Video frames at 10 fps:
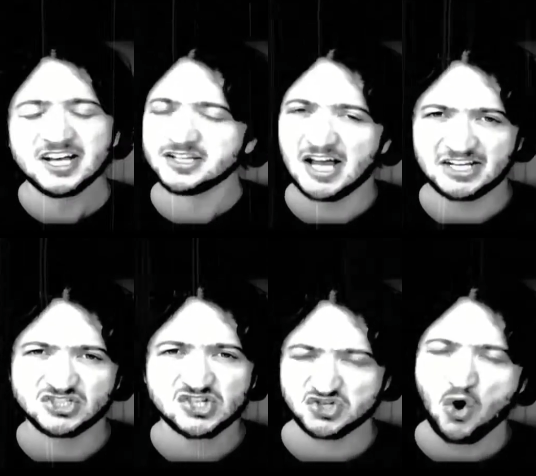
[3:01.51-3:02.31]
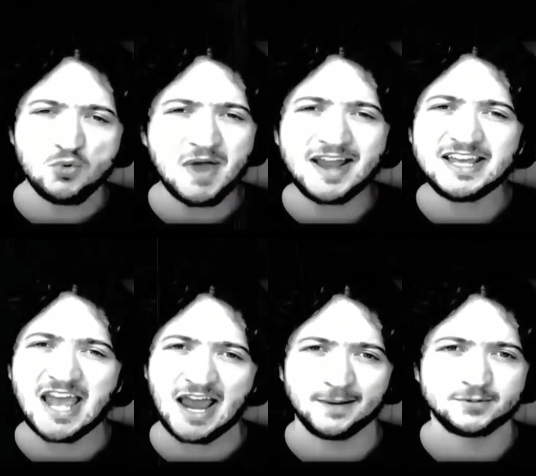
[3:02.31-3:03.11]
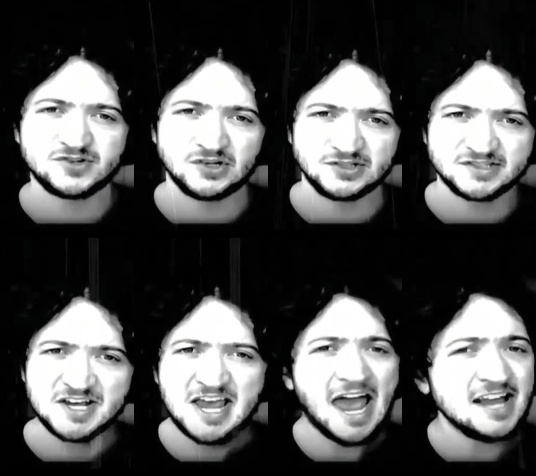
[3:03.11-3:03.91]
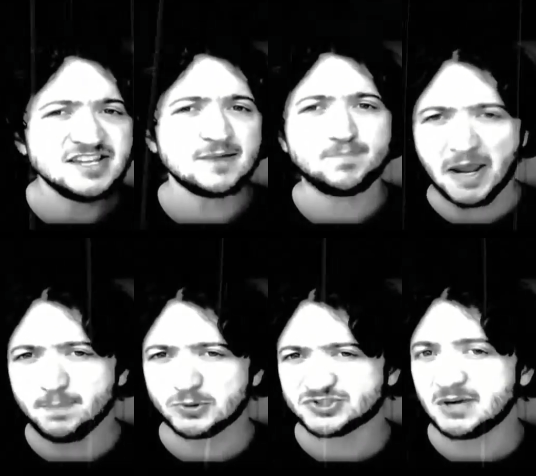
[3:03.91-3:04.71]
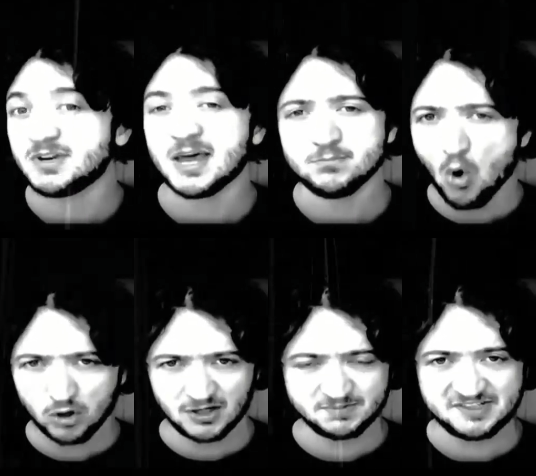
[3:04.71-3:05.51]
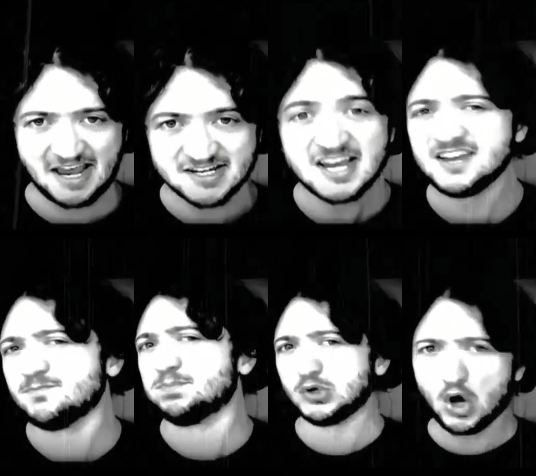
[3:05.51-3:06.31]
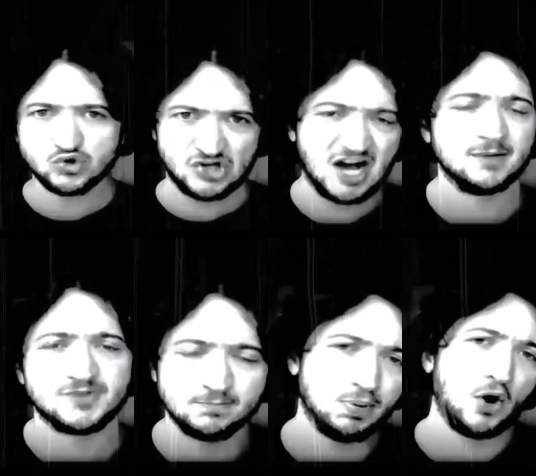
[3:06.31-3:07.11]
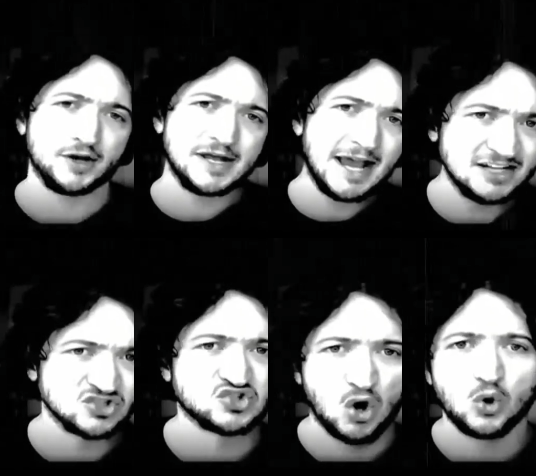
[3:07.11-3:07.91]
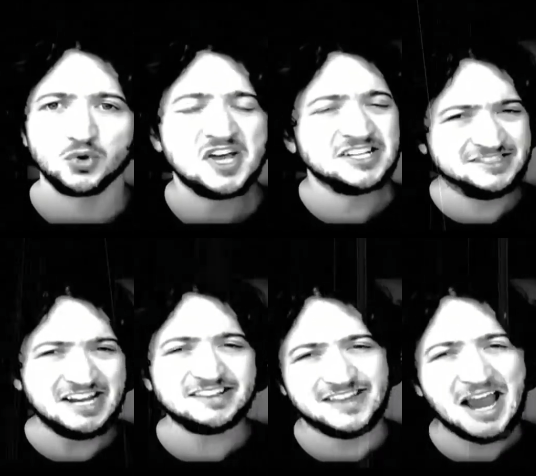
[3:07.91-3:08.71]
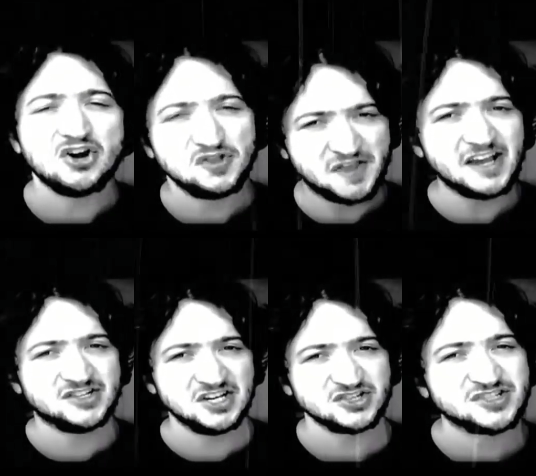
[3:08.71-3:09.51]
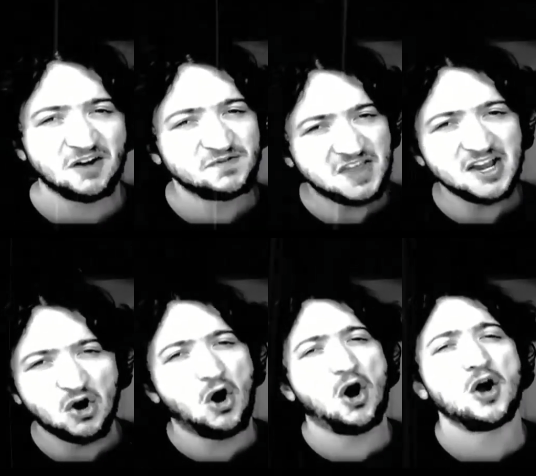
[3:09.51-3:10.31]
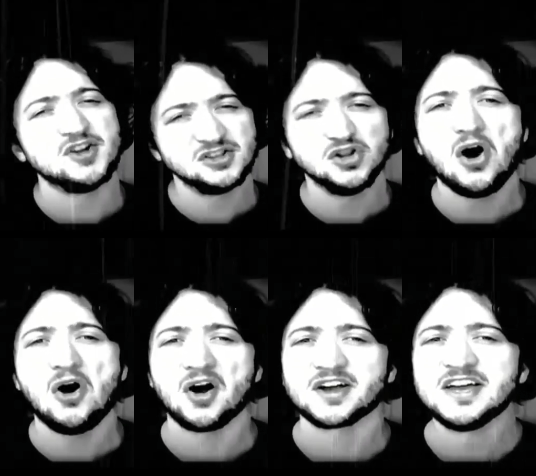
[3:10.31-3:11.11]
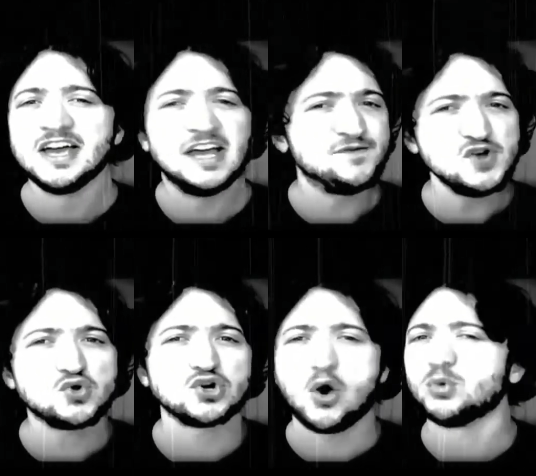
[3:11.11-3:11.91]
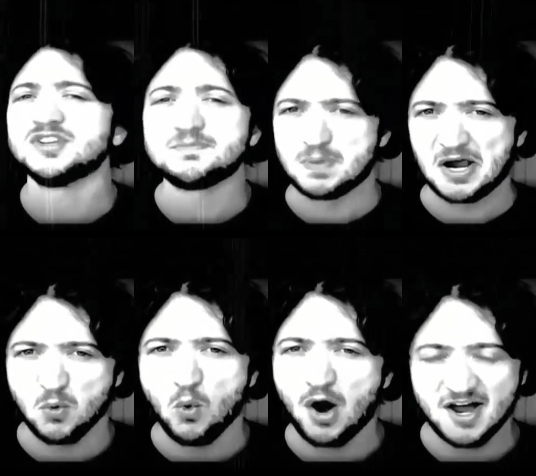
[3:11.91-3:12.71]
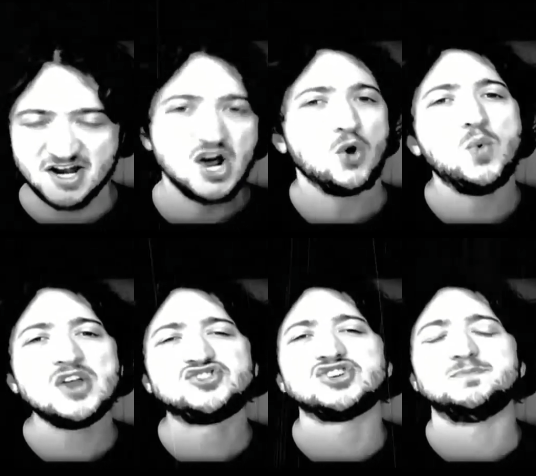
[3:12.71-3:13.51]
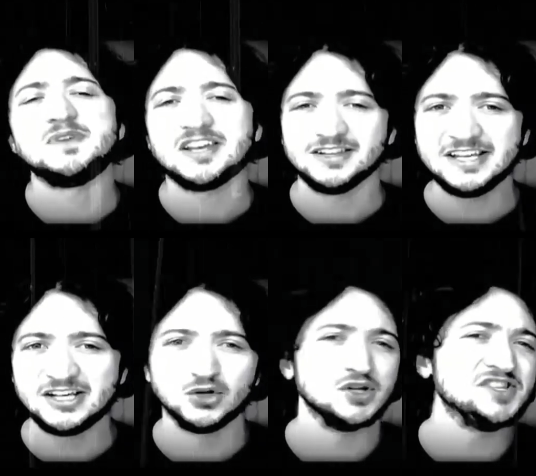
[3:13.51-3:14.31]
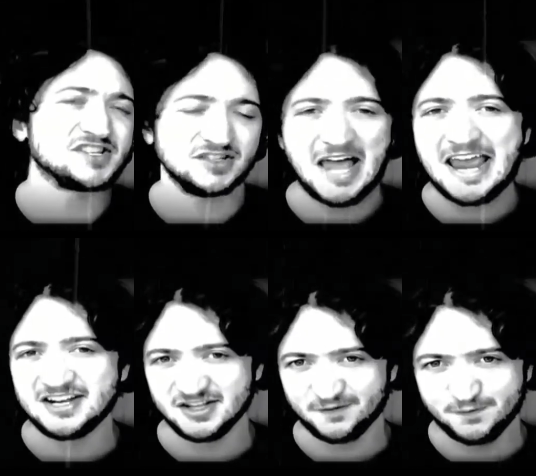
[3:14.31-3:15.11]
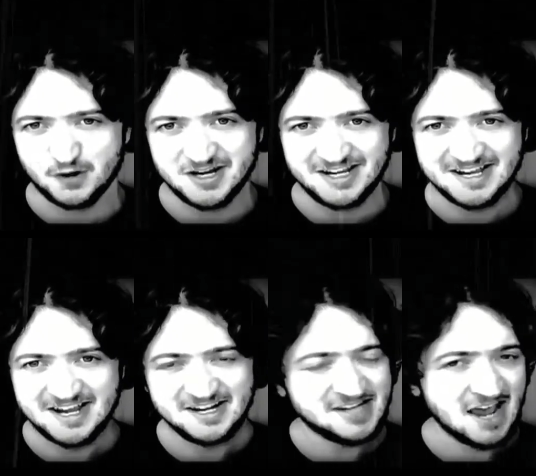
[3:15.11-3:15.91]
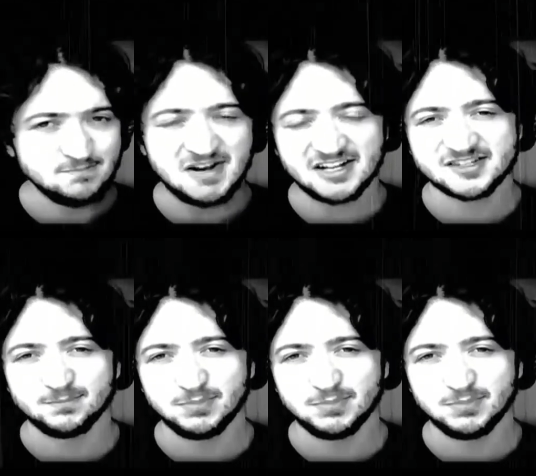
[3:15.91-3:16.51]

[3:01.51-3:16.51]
like so many hamsters. And yet people seem to get more upset if jobs are bought and sold. Sit there and think to yourself, think hard and long. If you could only pick one, which should be illegal in this land of the free? 10 minutes of